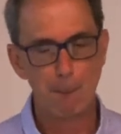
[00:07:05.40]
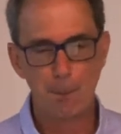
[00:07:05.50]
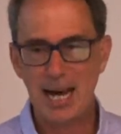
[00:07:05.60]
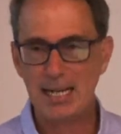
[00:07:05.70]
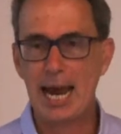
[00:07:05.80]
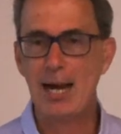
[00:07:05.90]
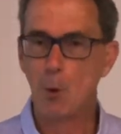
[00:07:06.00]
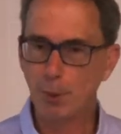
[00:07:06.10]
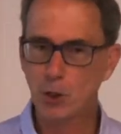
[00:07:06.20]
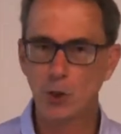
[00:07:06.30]
but an
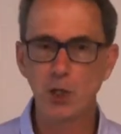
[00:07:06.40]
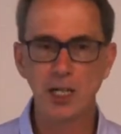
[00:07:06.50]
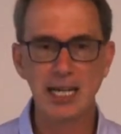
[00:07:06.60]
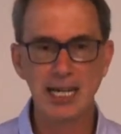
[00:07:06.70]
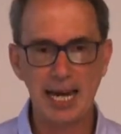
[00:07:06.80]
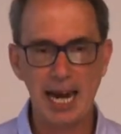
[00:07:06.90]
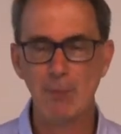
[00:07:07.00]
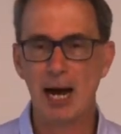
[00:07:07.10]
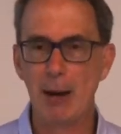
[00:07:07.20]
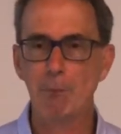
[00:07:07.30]
opportunity
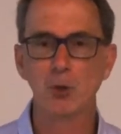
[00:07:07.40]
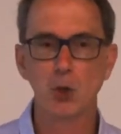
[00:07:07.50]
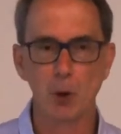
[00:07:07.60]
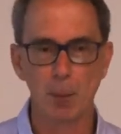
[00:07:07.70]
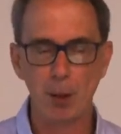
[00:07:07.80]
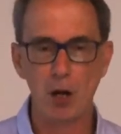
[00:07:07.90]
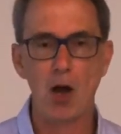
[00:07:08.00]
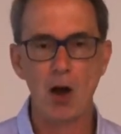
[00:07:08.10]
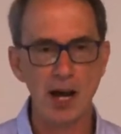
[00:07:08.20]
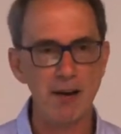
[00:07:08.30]
came up to
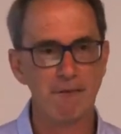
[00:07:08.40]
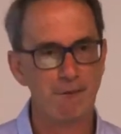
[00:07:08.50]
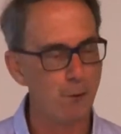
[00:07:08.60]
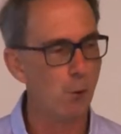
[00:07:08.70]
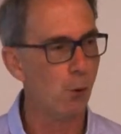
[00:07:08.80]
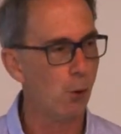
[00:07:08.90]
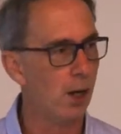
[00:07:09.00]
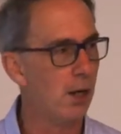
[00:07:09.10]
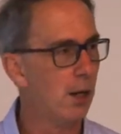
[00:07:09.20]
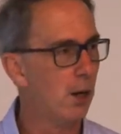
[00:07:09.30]
apply
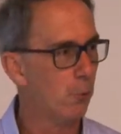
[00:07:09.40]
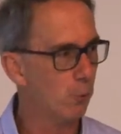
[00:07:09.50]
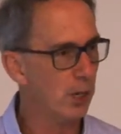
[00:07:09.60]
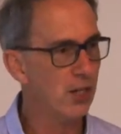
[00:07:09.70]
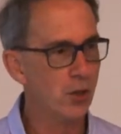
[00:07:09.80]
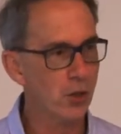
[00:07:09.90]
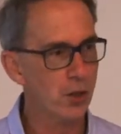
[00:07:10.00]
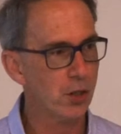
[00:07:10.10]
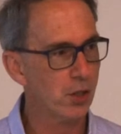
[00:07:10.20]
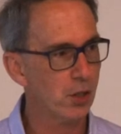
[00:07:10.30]
for
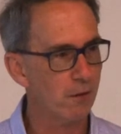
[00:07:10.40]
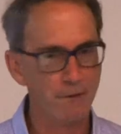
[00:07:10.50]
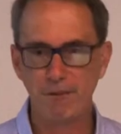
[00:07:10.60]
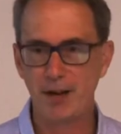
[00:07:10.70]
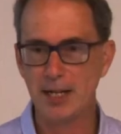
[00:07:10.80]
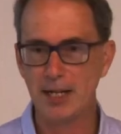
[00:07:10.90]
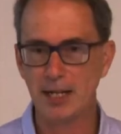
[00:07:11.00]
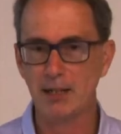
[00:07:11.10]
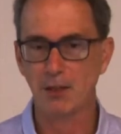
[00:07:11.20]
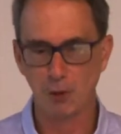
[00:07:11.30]
research
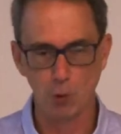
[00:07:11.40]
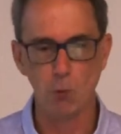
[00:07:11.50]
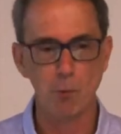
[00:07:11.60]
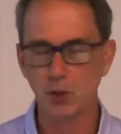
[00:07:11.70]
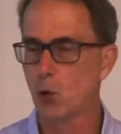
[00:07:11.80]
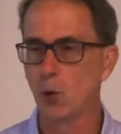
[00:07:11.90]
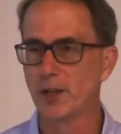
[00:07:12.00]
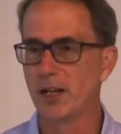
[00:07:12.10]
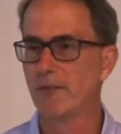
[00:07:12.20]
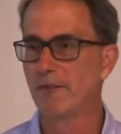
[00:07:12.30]
funding through what was called
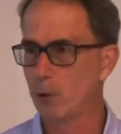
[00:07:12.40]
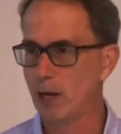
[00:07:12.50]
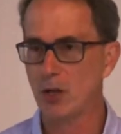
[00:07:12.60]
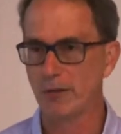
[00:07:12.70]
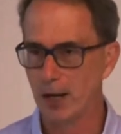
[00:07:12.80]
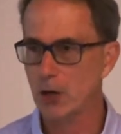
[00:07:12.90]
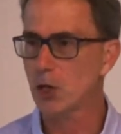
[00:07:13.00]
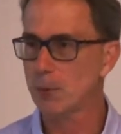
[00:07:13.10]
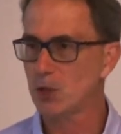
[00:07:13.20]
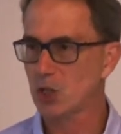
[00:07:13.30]
the Federation
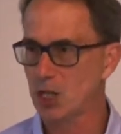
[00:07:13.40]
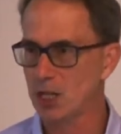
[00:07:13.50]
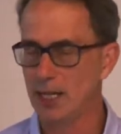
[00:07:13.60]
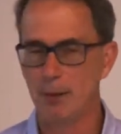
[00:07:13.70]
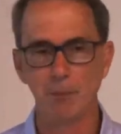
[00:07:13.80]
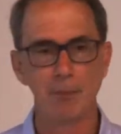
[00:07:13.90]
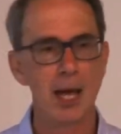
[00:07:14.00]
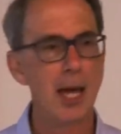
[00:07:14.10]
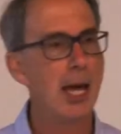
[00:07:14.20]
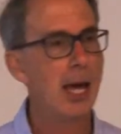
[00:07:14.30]
Fellowship Scheme,
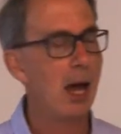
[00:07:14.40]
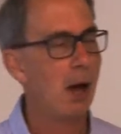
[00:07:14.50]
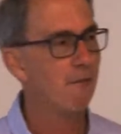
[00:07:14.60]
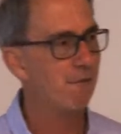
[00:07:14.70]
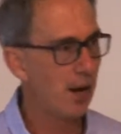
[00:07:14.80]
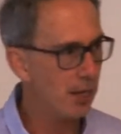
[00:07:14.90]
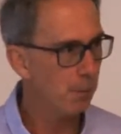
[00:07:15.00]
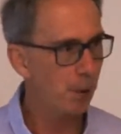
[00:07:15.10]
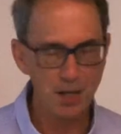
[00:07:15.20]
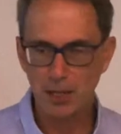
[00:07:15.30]

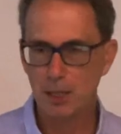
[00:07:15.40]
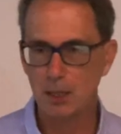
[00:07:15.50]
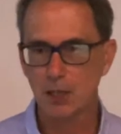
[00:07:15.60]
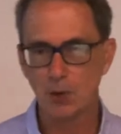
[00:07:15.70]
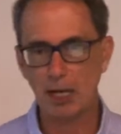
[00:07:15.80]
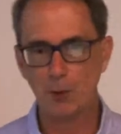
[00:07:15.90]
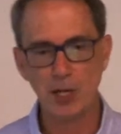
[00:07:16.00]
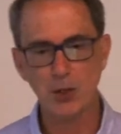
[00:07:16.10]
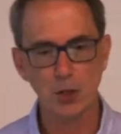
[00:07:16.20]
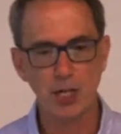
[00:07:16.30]
funded by the Australian
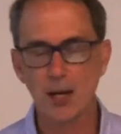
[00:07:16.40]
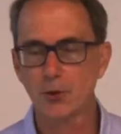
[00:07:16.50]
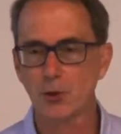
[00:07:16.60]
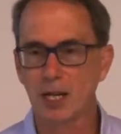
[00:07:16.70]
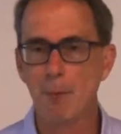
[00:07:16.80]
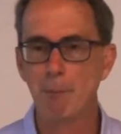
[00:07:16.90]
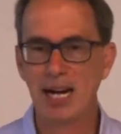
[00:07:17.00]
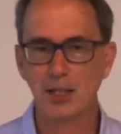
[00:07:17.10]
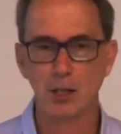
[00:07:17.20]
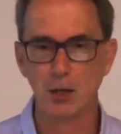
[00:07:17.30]
Research Council to come
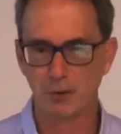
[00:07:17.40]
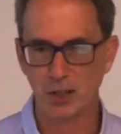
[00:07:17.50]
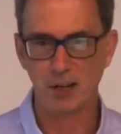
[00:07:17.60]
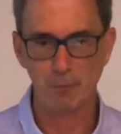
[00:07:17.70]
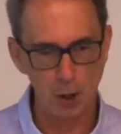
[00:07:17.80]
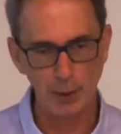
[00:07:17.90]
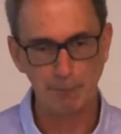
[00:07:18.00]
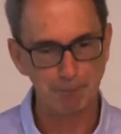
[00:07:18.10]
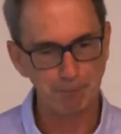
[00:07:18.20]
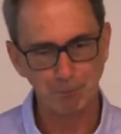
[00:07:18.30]
back to the University of Melbourne.